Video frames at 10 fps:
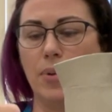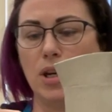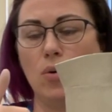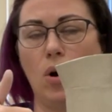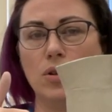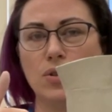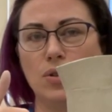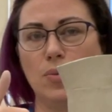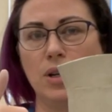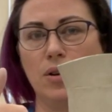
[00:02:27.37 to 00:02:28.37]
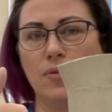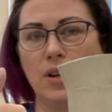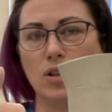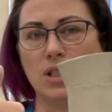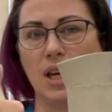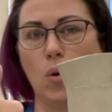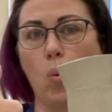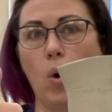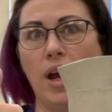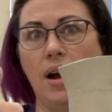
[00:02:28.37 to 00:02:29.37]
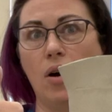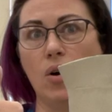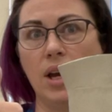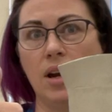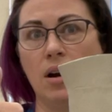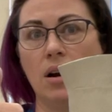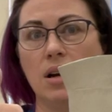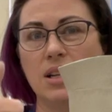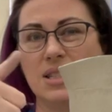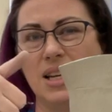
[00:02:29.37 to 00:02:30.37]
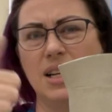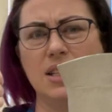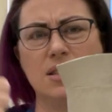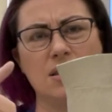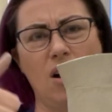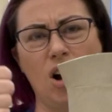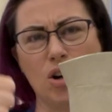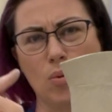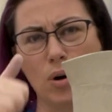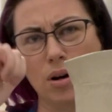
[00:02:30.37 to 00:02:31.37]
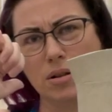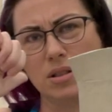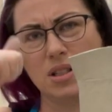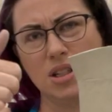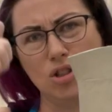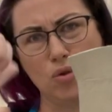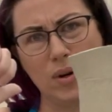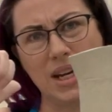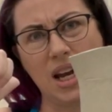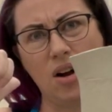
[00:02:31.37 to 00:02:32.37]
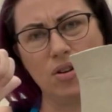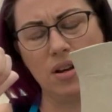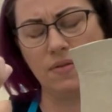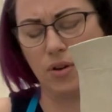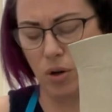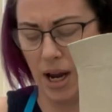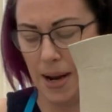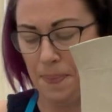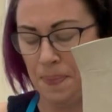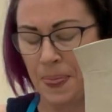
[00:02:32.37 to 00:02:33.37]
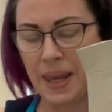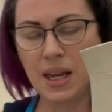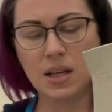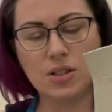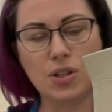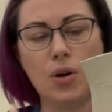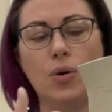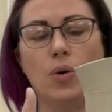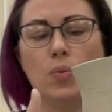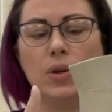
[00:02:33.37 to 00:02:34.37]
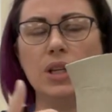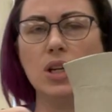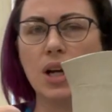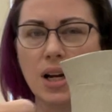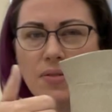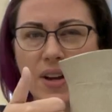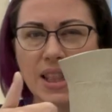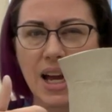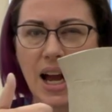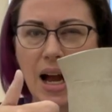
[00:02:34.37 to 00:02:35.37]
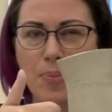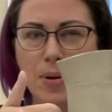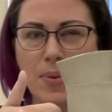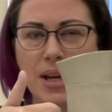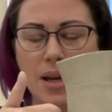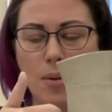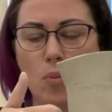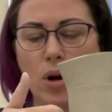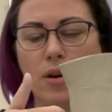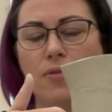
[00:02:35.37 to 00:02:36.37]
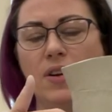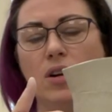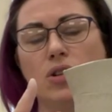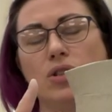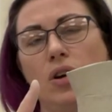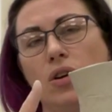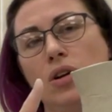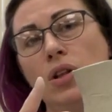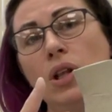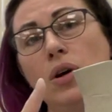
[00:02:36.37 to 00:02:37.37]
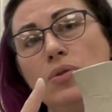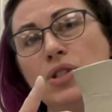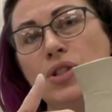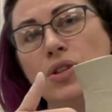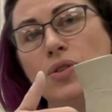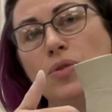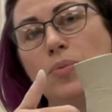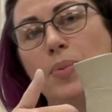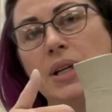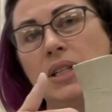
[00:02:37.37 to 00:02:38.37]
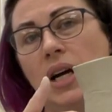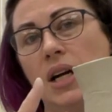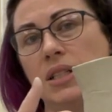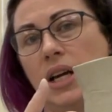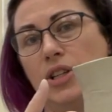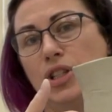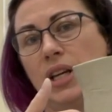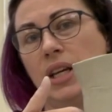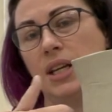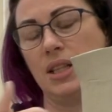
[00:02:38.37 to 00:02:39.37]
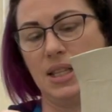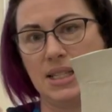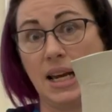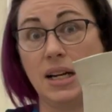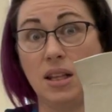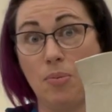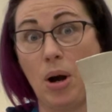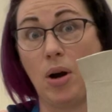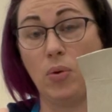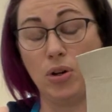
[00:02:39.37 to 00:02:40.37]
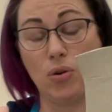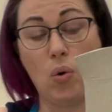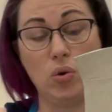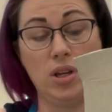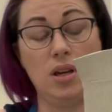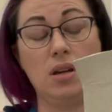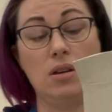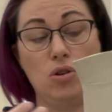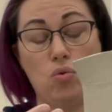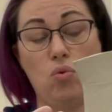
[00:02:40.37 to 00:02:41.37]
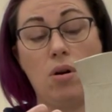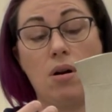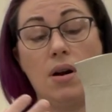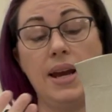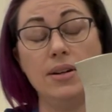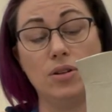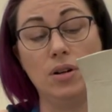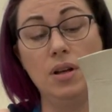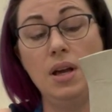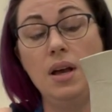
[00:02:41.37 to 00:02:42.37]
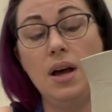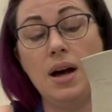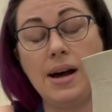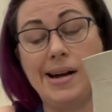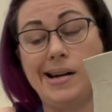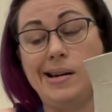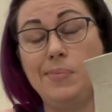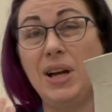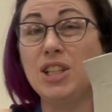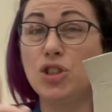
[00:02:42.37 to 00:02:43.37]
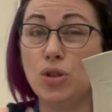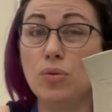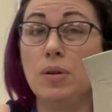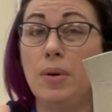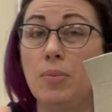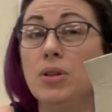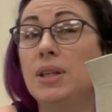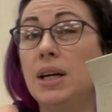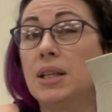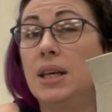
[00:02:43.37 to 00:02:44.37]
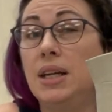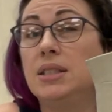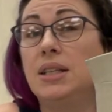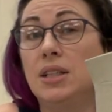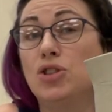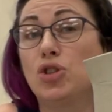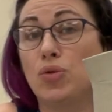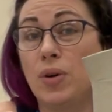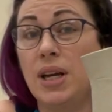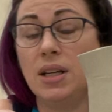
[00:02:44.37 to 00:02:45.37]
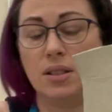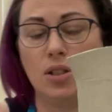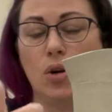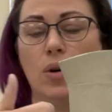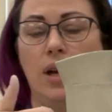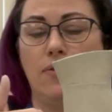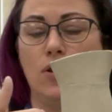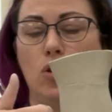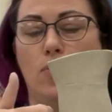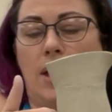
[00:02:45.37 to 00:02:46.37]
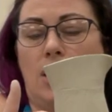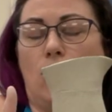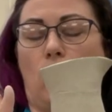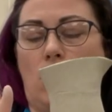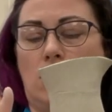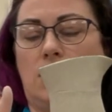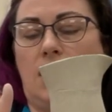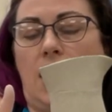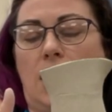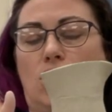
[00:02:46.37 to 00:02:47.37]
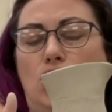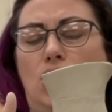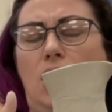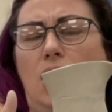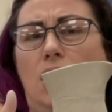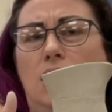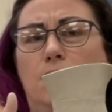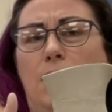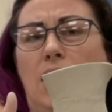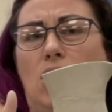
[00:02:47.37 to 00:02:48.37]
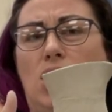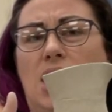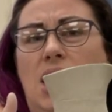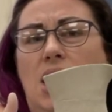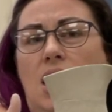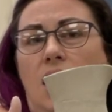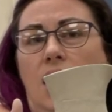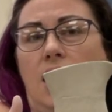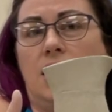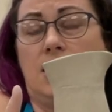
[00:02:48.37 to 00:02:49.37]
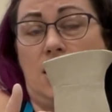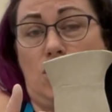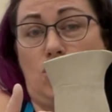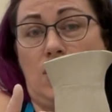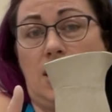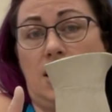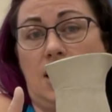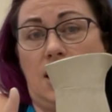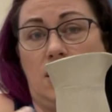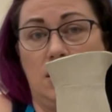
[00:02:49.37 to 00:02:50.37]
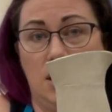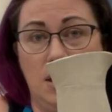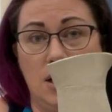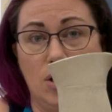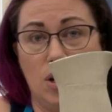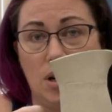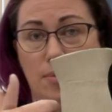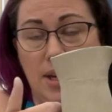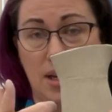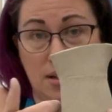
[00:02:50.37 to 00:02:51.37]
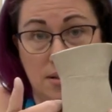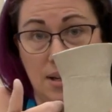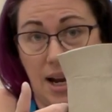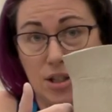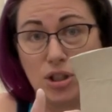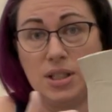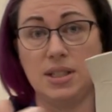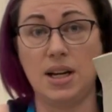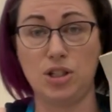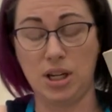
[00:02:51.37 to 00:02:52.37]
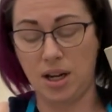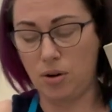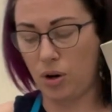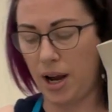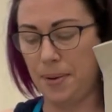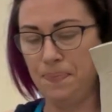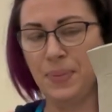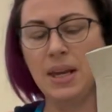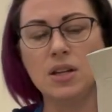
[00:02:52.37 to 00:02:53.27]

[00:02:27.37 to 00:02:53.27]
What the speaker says: But you also don't want your fingers like way out here, because then it's awkward to drink out of, okay? So really you got to find that happy medium where your fingers are close to, but not touching the side of the pot when you're holding your handle. And do remember that clay does shrink. So if you make yours like just barely, it's going to shrink in the kiln and then you're going to be actually touching it. Okay.